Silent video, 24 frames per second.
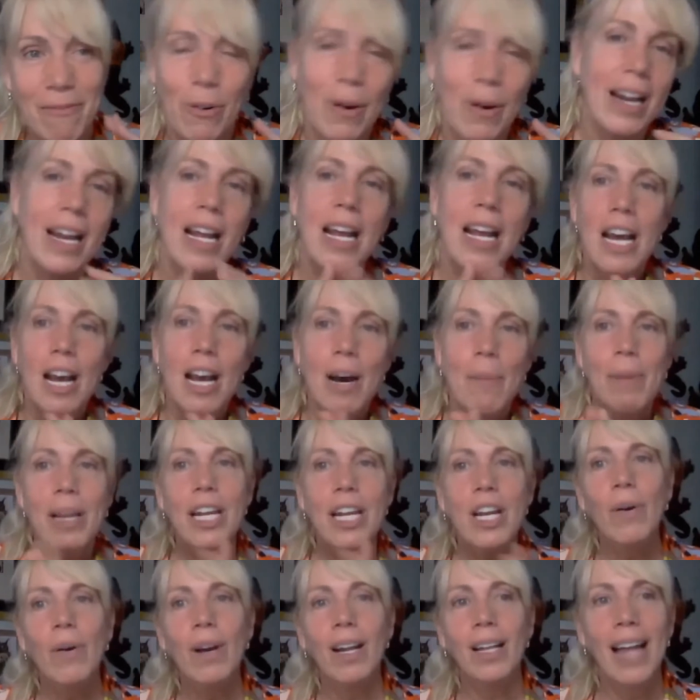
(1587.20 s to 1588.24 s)
it. But you
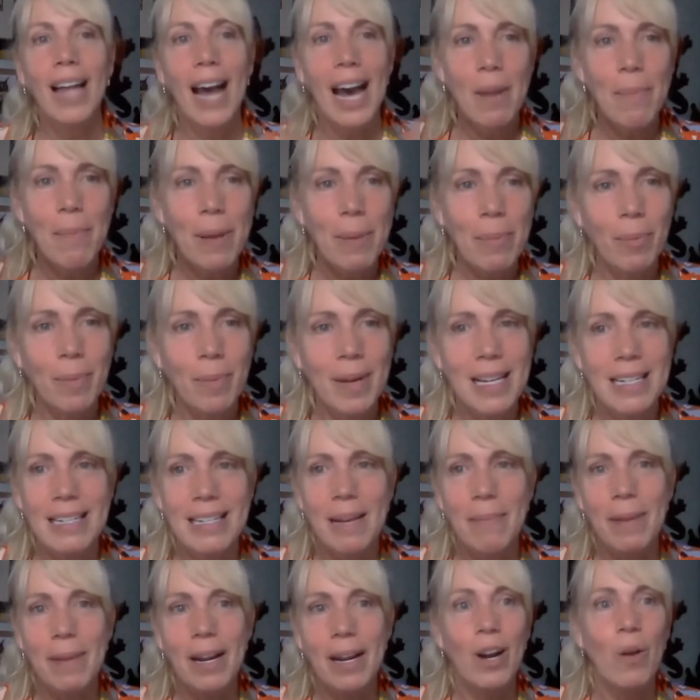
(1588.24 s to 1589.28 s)
know what? A lot of people may say,
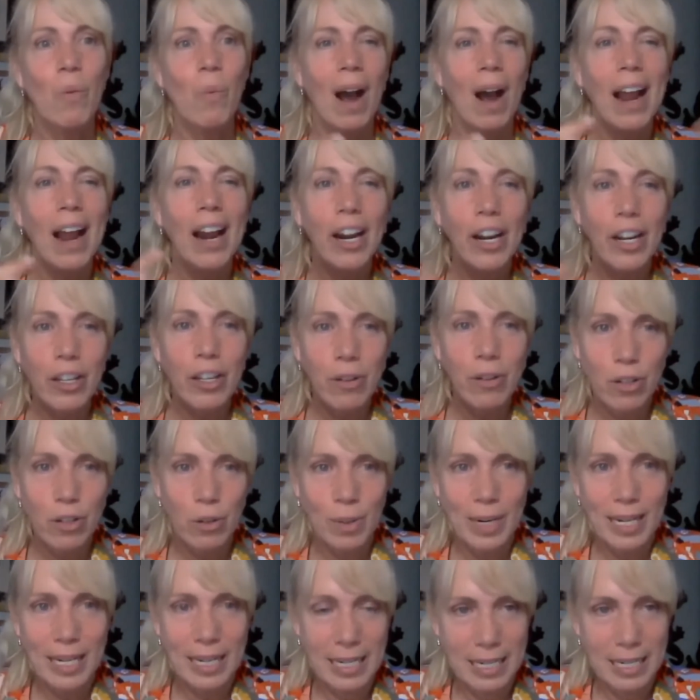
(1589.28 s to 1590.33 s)
Mary, why are you
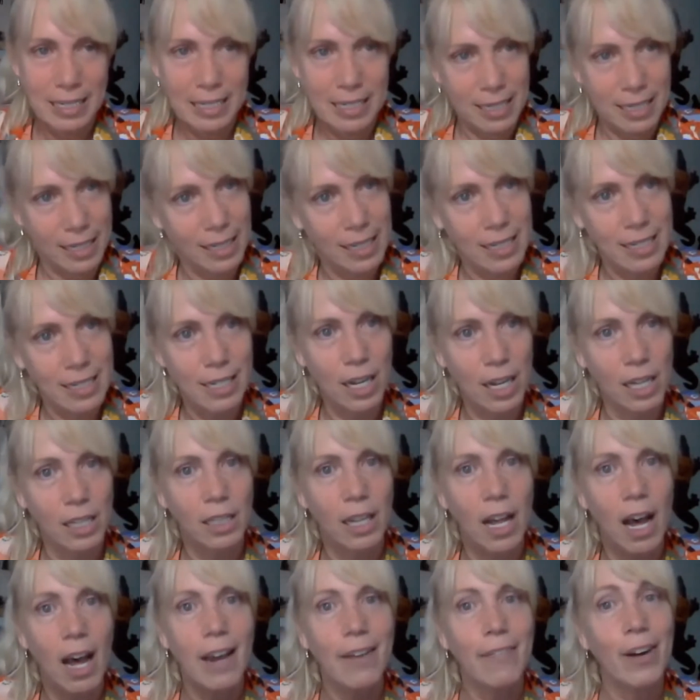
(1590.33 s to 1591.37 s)
doing this? Because a
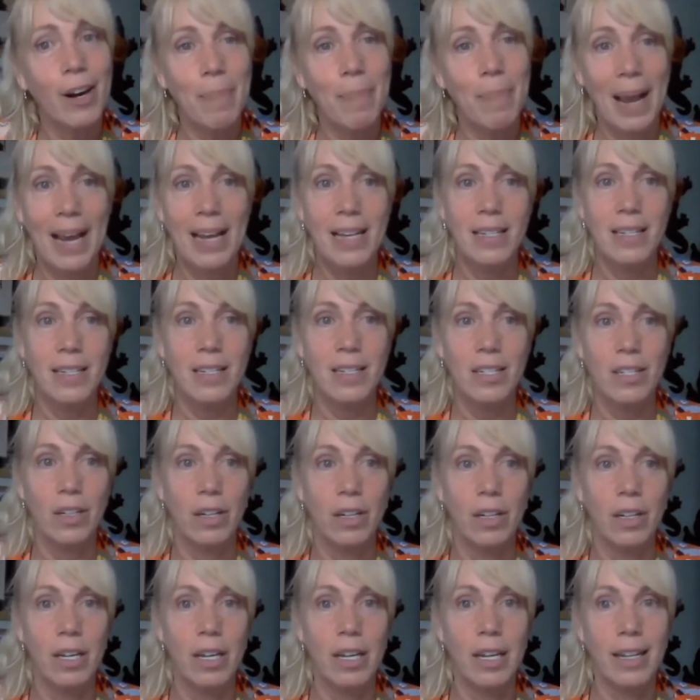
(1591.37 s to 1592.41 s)
lot of our pets
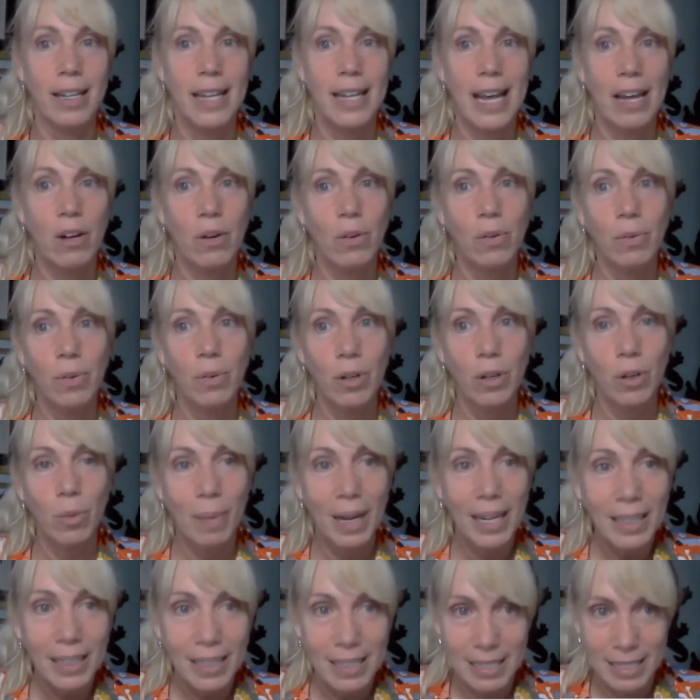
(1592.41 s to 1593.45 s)
who
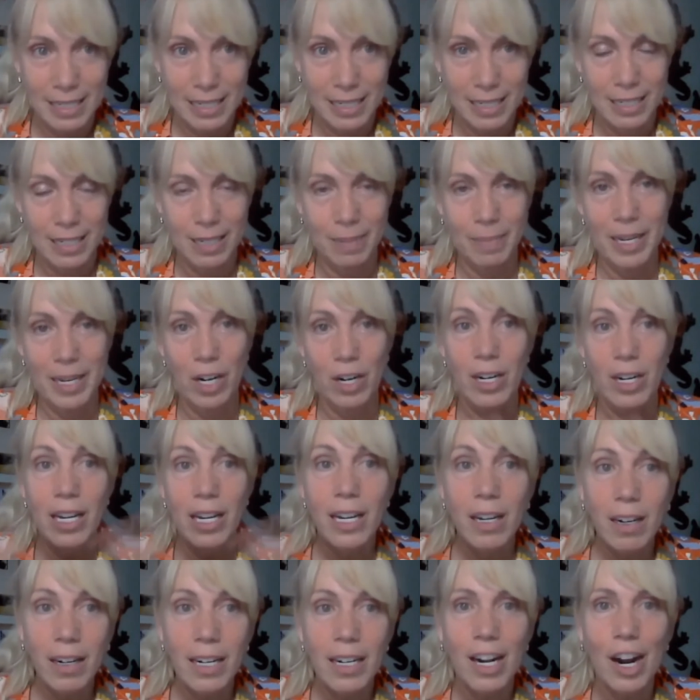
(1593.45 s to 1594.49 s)
might listen to me are
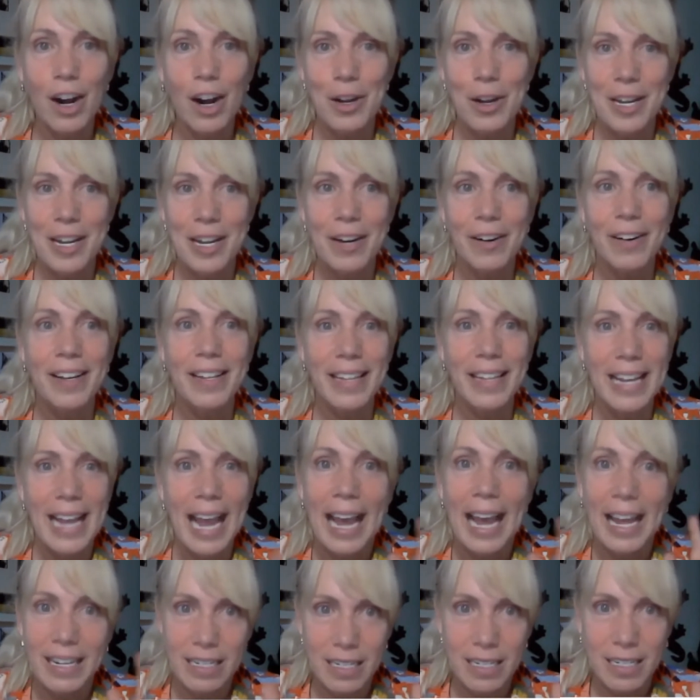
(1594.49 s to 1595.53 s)
nearing the
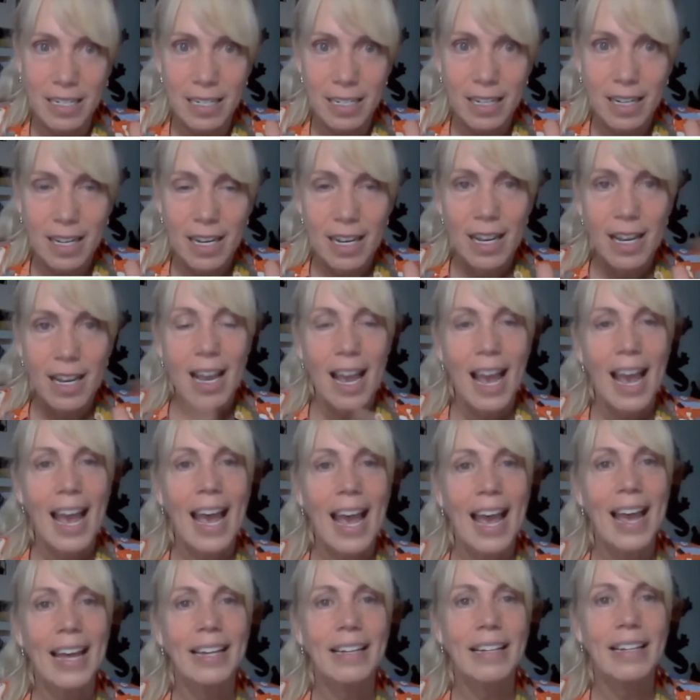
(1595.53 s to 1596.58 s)
end.
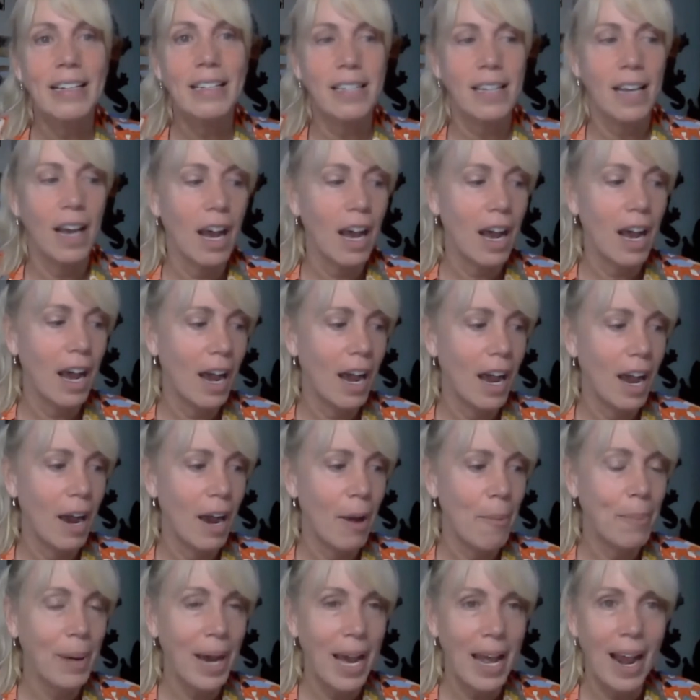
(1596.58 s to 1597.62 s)
And
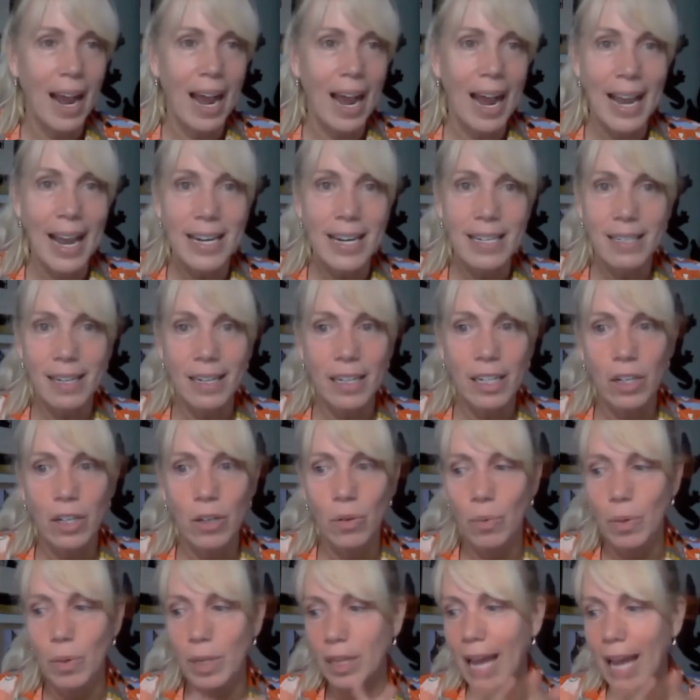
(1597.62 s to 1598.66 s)
but I tell you,
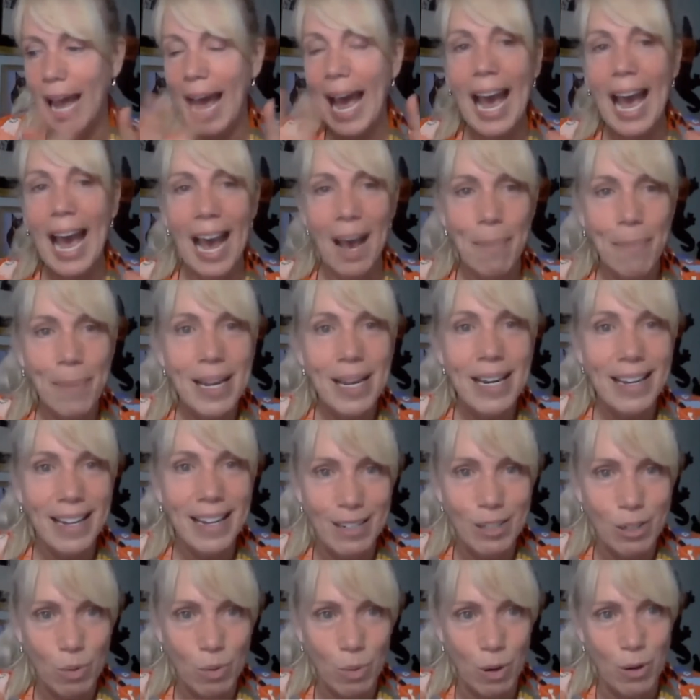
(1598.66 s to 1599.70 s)
with the
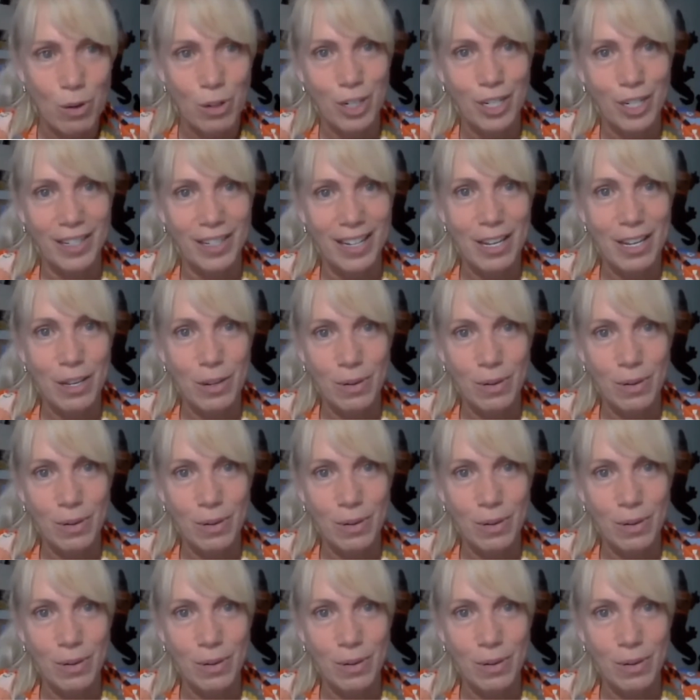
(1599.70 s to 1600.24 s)
happiness quotient that you